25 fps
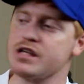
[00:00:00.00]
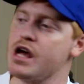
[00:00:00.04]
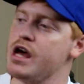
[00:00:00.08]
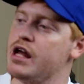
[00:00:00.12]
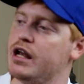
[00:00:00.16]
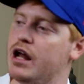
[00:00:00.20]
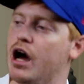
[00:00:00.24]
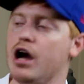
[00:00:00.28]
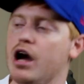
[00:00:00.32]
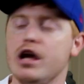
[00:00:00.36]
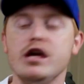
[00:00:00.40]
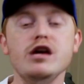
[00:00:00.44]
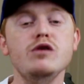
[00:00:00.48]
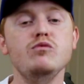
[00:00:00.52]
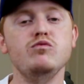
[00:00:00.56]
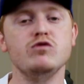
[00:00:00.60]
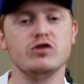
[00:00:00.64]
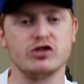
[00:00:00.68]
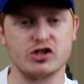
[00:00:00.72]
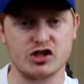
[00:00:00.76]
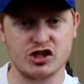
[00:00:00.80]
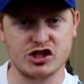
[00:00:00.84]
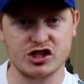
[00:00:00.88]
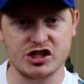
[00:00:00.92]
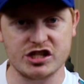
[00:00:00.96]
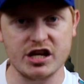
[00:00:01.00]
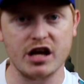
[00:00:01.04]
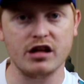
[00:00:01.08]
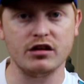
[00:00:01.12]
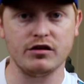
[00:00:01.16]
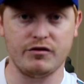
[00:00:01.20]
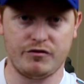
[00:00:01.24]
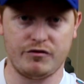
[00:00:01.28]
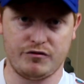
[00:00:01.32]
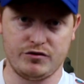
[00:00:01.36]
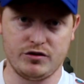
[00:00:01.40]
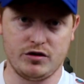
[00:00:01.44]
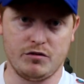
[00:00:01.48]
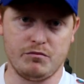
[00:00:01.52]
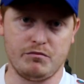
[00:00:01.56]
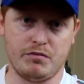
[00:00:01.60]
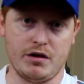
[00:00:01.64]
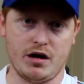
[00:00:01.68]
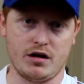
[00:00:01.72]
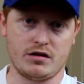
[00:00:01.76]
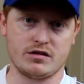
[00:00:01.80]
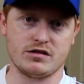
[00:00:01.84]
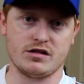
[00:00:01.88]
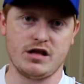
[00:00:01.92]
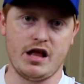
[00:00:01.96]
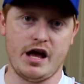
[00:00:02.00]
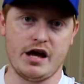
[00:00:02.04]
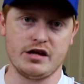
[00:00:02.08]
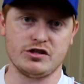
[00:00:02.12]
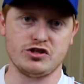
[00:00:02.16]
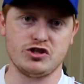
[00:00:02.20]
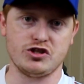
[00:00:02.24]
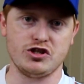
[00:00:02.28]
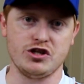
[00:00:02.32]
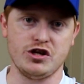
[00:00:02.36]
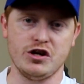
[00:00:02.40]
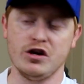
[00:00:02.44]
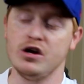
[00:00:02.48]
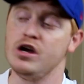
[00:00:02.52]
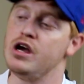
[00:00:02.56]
Now, he was stellar for the Bucks last year.